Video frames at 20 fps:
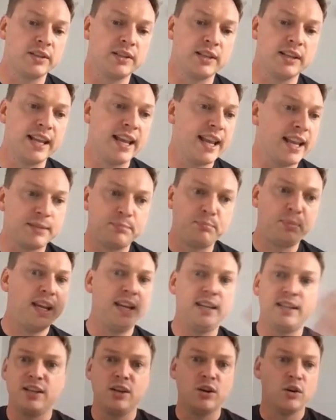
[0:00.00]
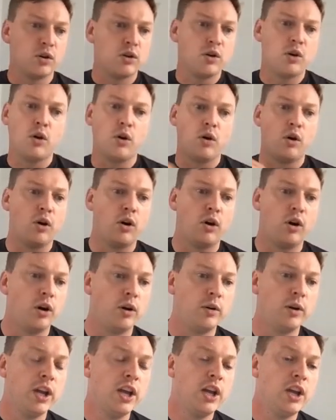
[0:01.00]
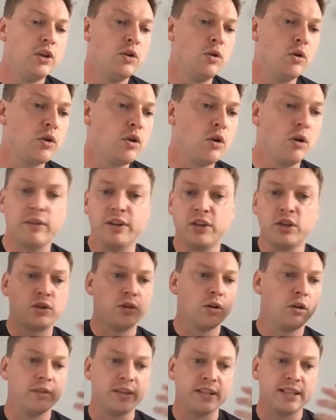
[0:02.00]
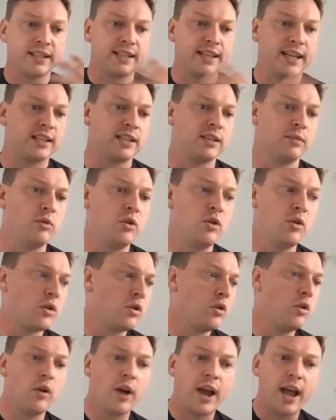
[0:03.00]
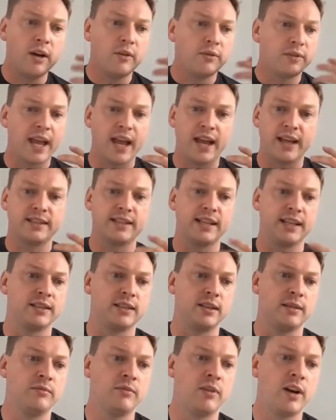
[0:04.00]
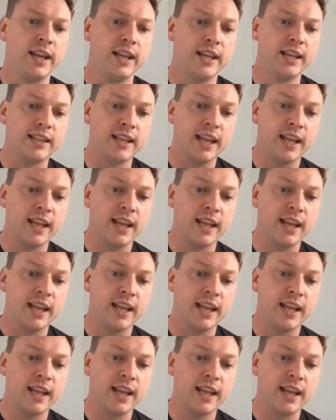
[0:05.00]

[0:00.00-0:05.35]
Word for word: an ESB to your core insurance system or your core healthcare system, right?